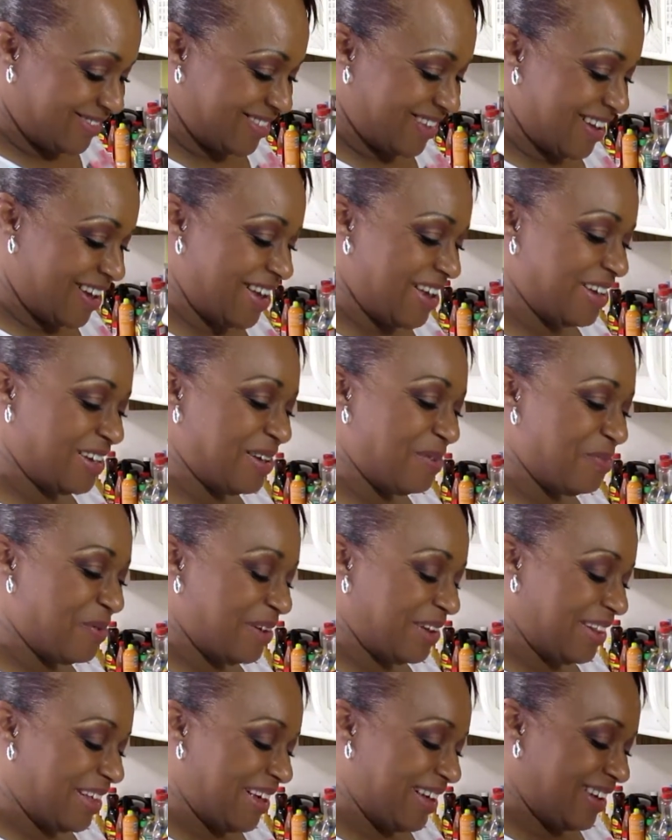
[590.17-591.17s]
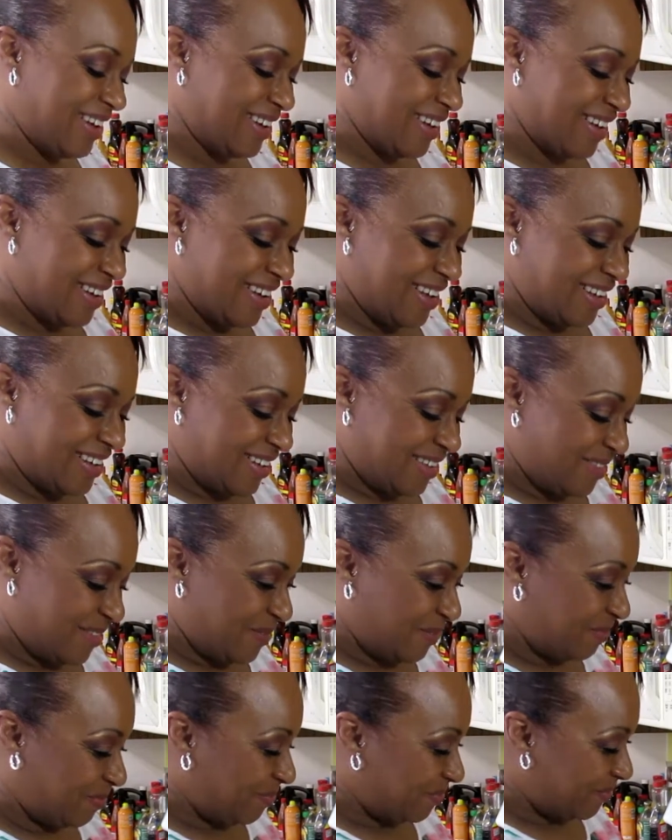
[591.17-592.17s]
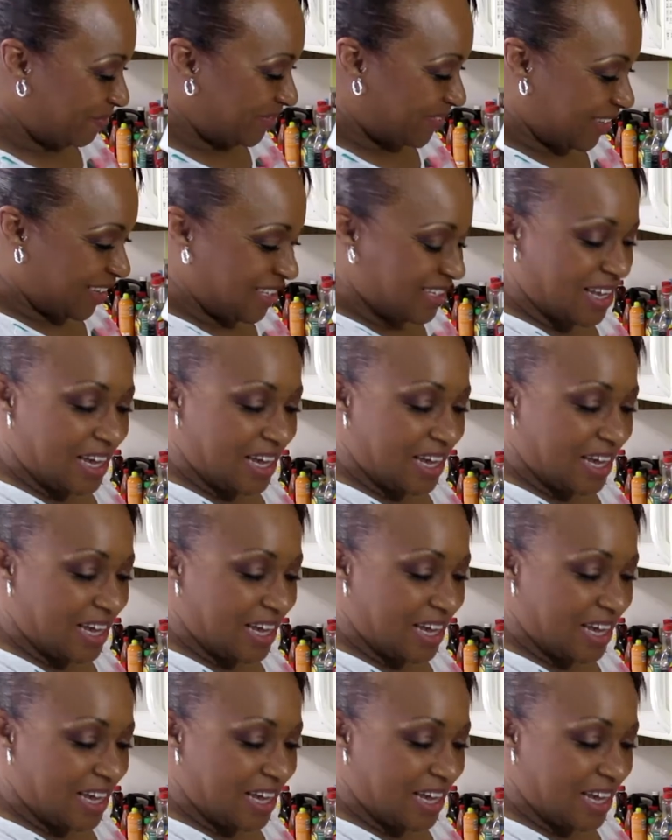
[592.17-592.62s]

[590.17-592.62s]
I end up with it's